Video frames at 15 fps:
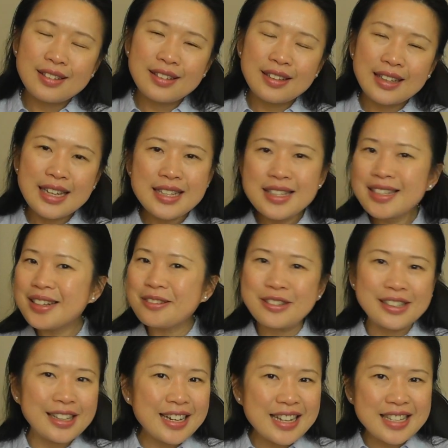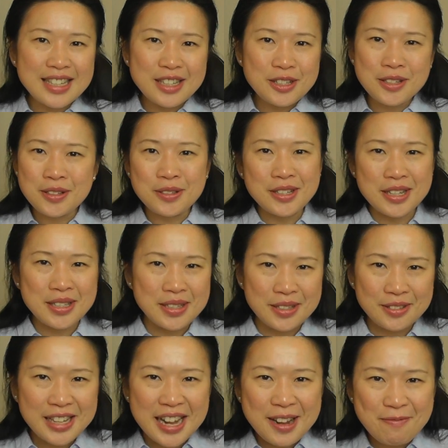it's not relaxing to just do
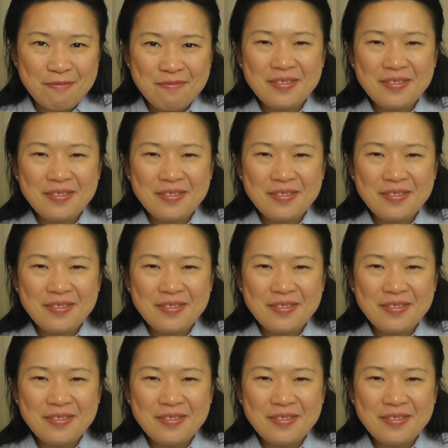that.